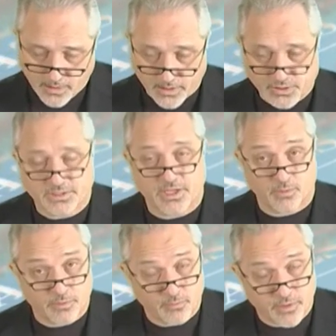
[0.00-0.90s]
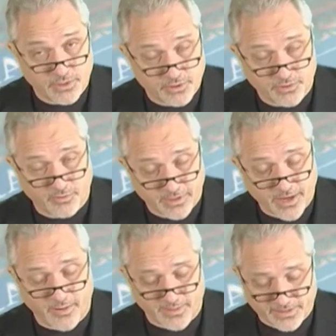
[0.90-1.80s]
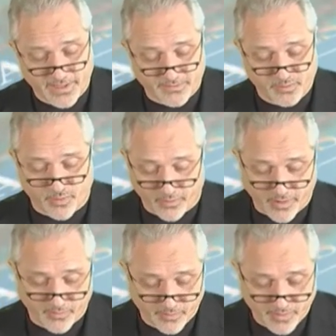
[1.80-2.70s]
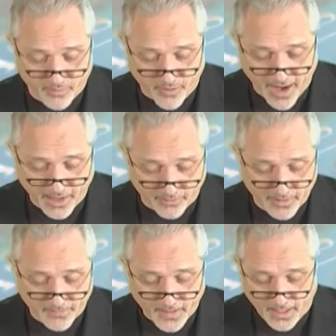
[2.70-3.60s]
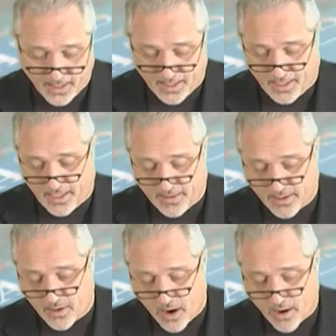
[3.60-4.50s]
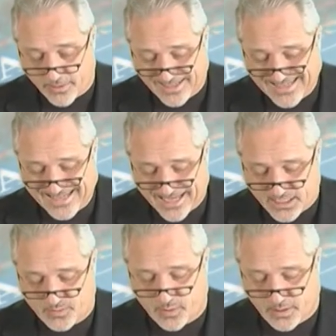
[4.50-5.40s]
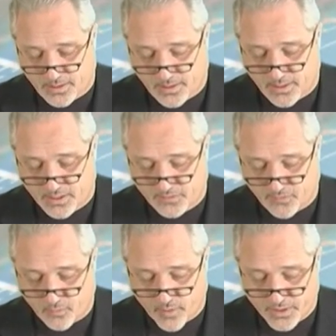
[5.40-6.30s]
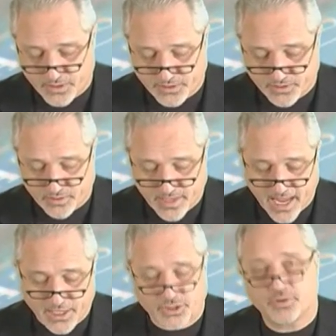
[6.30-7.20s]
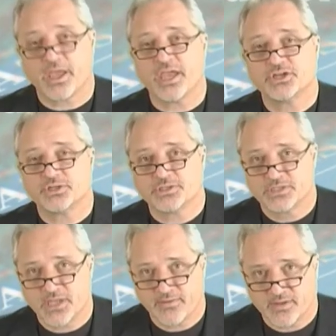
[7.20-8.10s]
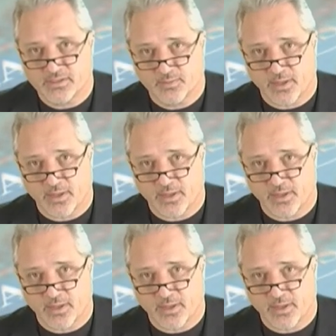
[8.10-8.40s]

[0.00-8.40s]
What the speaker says: I should say Registered Retirement Savings Program would be more accurate. And then RESP is for Registered Education Savings